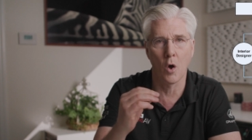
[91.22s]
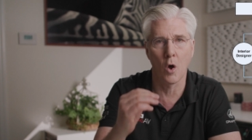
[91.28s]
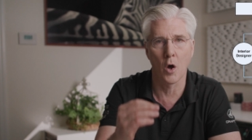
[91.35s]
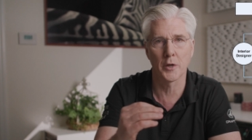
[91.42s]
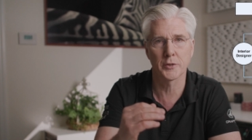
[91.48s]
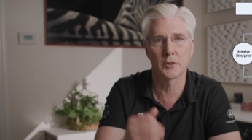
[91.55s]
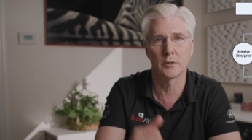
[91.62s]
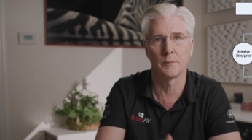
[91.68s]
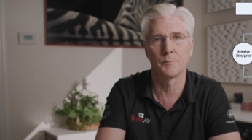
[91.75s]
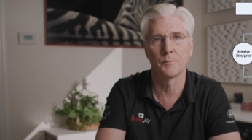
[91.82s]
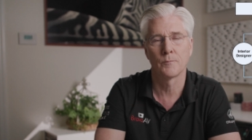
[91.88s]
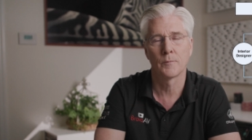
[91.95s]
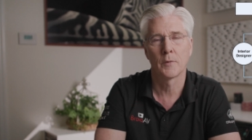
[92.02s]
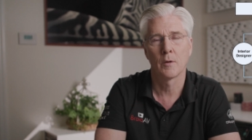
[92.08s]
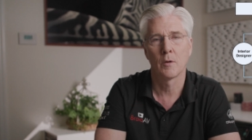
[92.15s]
awesome
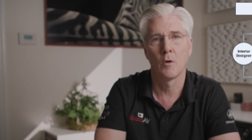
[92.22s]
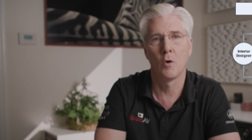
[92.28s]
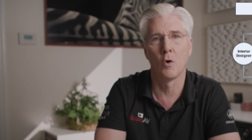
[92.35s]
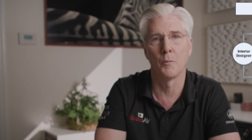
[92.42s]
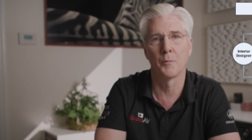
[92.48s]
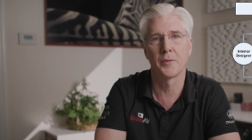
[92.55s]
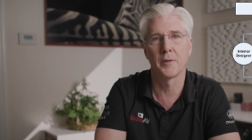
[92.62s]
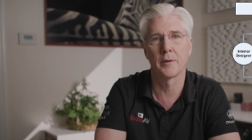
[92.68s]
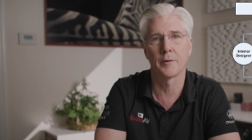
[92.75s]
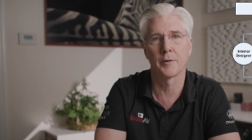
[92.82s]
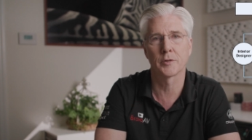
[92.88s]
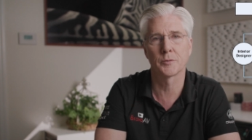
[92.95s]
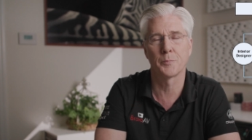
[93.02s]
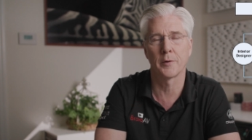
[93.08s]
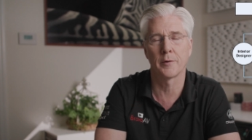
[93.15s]
home theater
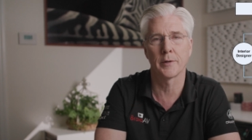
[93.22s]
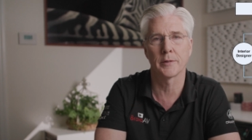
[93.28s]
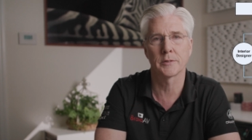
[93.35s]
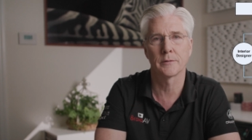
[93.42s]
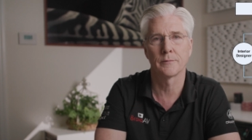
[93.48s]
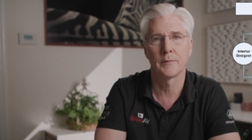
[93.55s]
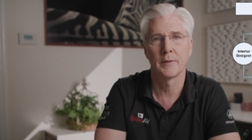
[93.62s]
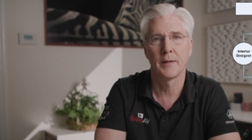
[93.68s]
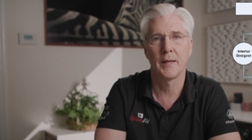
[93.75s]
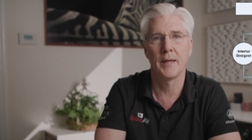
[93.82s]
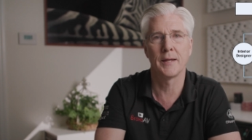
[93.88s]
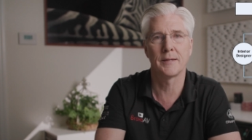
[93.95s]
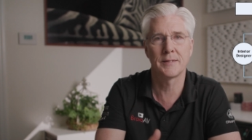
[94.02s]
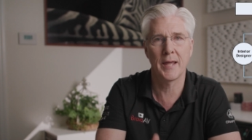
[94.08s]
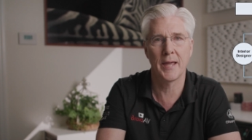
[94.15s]
experience.
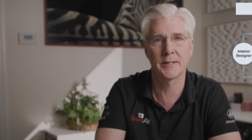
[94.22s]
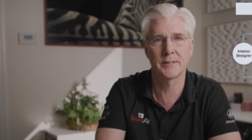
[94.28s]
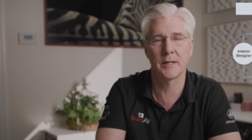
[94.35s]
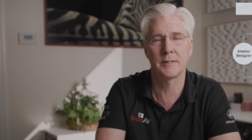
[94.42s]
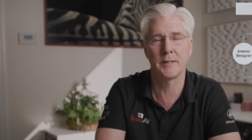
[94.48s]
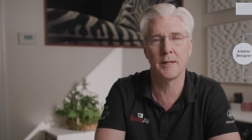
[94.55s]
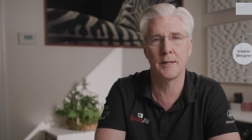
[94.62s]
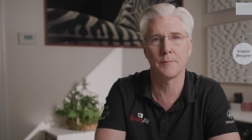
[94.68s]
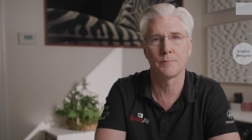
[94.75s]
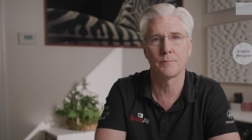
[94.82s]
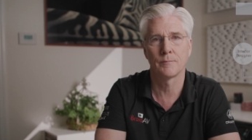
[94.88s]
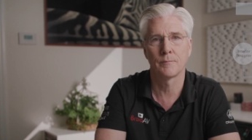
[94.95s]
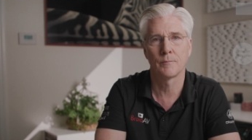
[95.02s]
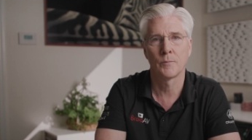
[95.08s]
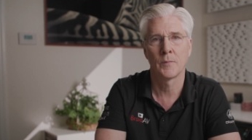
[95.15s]
It takes a team.
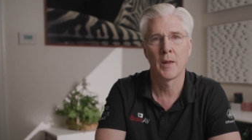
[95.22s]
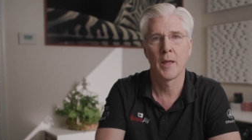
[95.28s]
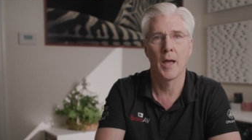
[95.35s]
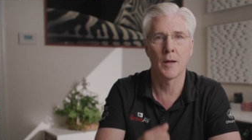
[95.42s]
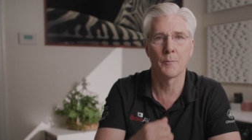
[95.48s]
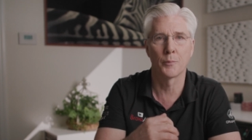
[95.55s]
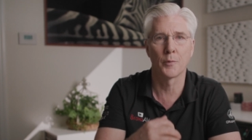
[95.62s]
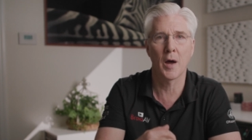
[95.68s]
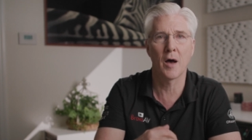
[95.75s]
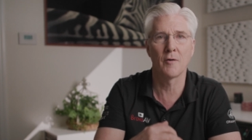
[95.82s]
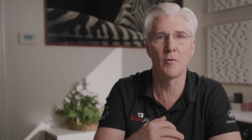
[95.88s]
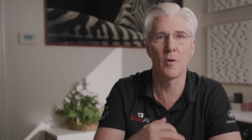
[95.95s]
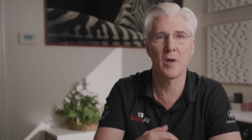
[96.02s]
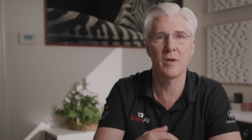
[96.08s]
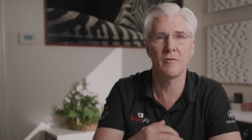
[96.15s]
And
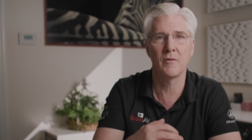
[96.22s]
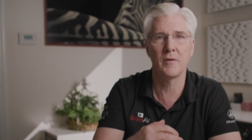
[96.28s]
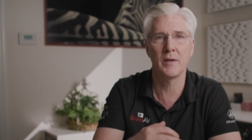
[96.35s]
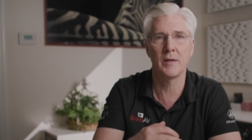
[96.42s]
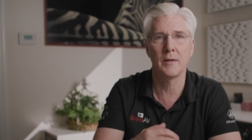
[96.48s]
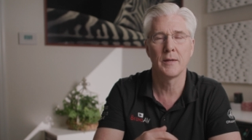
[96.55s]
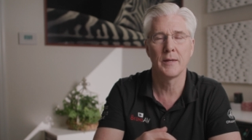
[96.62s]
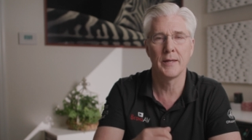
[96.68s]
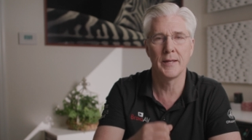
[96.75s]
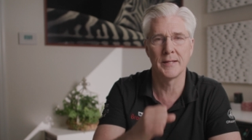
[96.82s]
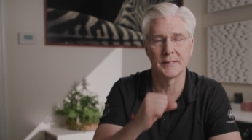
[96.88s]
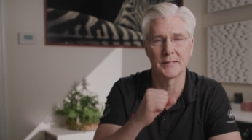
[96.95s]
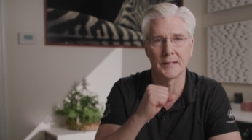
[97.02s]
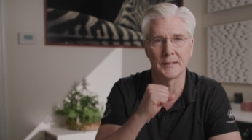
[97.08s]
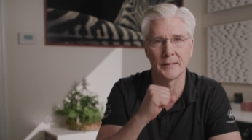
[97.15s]
Bravo A V
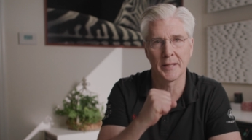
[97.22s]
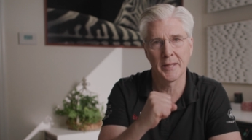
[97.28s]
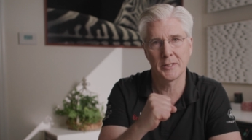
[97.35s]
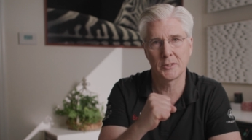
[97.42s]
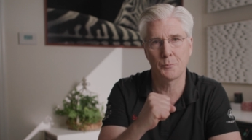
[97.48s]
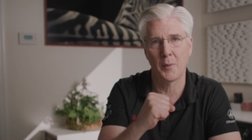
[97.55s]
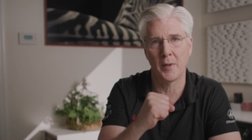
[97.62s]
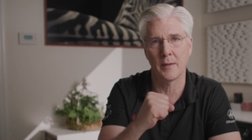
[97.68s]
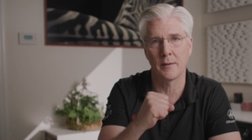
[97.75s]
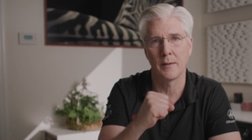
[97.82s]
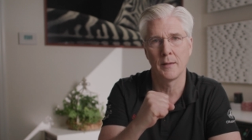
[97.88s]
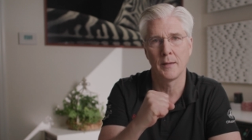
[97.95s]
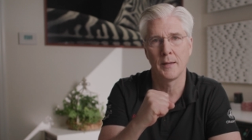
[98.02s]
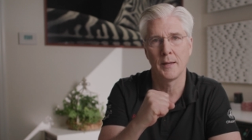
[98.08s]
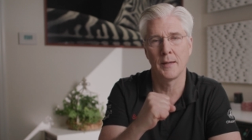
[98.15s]
is the linchpin
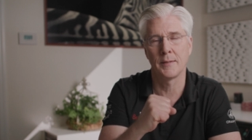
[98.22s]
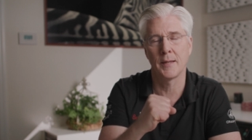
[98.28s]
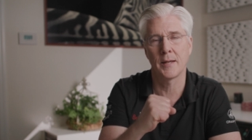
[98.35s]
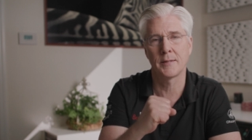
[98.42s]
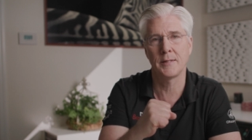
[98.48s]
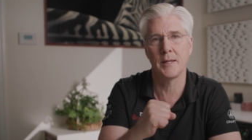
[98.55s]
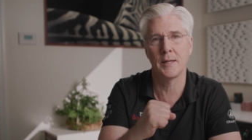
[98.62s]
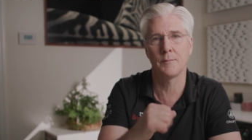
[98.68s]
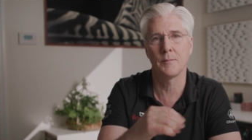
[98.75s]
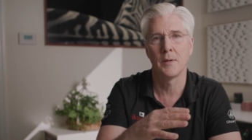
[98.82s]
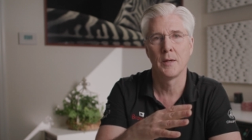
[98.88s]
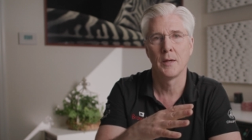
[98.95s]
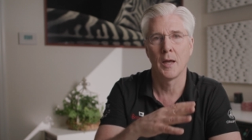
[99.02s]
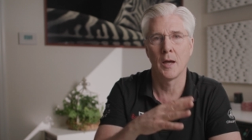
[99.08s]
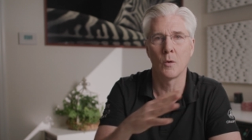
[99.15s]
in that team,
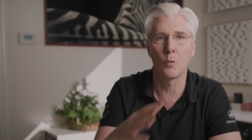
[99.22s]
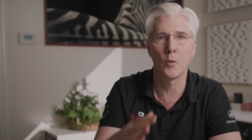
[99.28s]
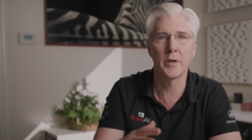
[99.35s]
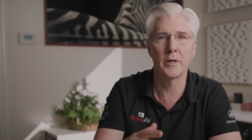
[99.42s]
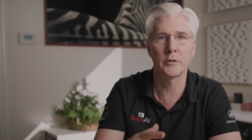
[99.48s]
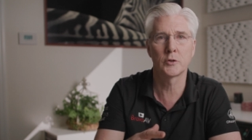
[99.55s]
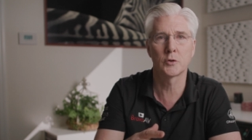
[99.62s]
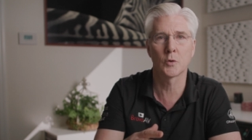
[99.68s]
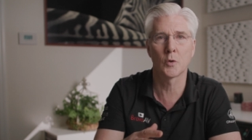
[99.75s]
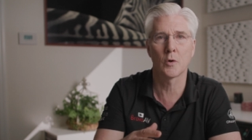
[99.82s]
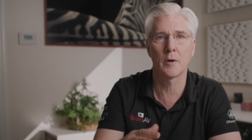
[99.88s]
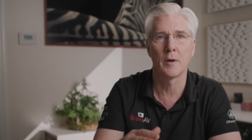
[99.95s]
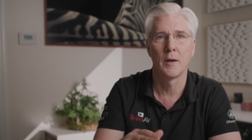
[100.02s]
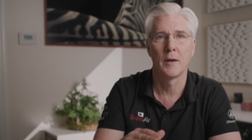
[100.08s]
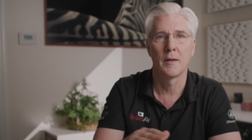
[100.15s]
and we
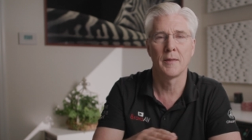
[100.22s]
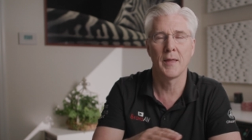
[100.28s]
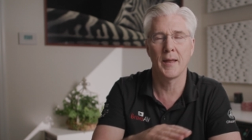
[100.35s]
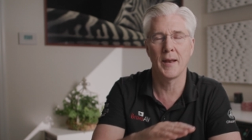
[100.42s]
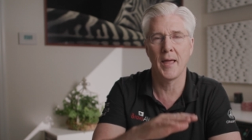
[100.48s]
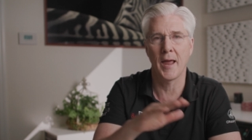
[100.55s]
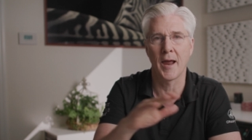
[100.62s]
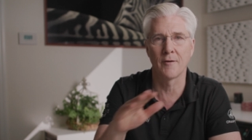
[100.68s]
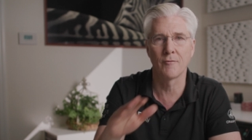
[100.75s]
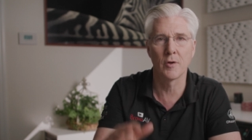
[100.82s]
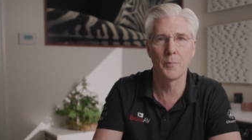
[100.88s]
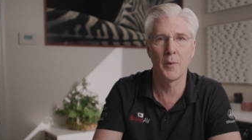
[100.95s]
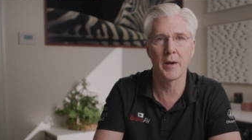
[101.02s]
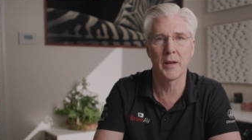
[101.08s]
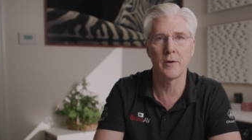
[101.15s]
ensure that
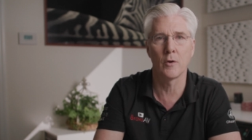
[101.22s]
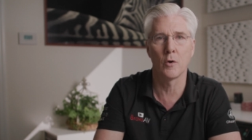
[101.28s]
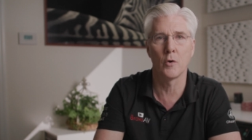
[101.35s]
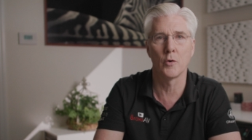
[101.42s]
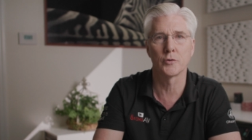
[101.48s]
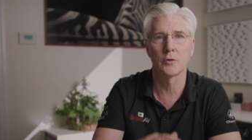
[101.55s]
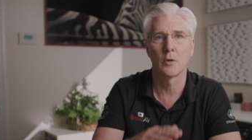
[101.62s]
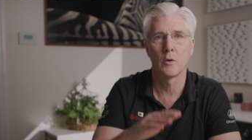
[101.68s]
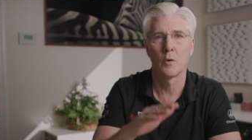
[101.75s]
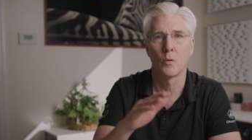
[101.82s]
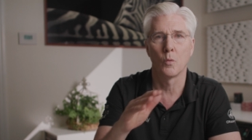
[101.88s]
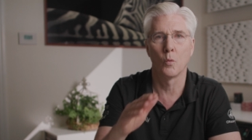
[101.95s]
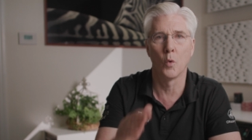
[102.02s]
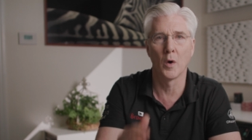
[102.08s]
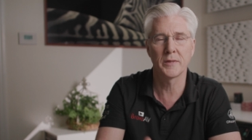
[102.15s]
everybody knows
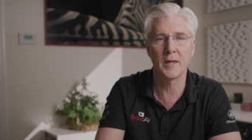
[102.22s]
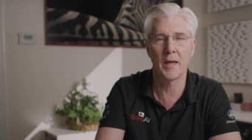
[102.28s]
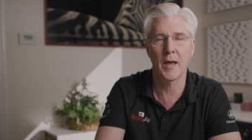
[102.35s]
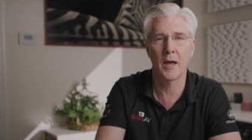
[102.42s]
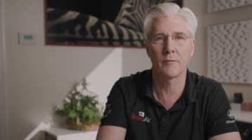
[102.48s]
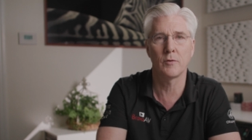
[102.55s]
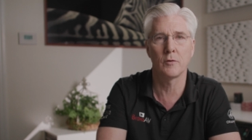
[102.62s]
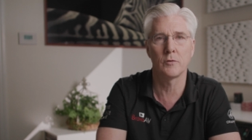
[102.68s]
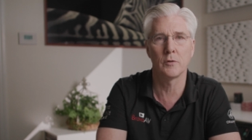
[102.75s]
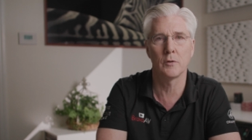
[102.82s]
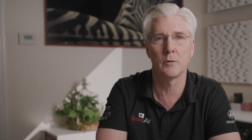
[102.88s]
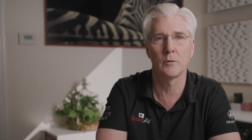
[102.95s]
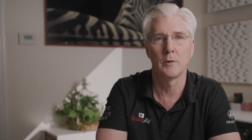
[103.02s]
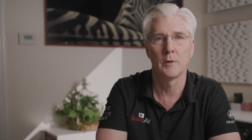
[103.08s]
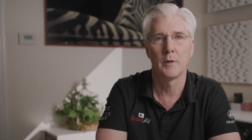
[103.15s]
what they have to
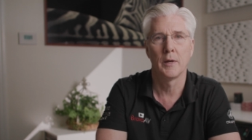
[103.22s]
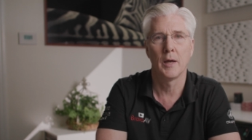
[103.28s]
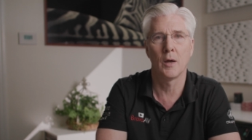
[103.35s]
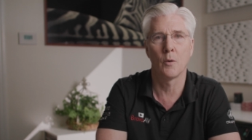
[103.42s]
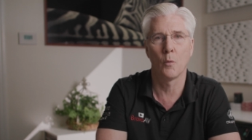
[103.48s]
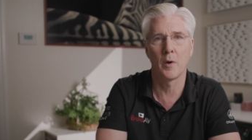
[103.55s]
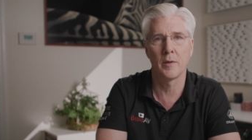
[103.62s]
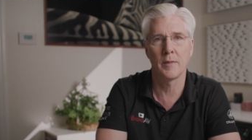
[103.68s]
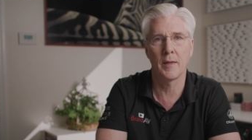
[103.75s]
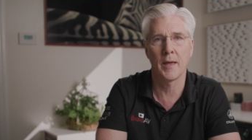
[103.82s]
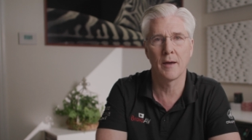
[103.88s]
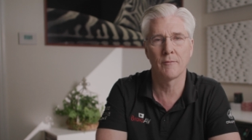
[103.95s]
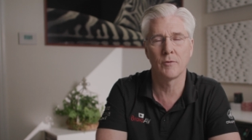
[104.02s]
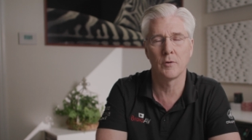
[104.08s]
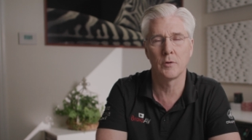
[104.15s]
do, and when they
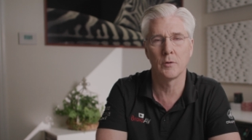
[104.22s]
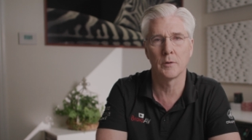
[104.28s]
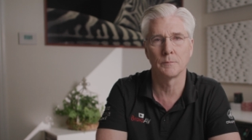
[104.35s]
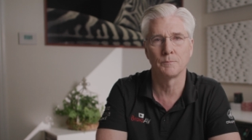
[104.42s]
have to do it.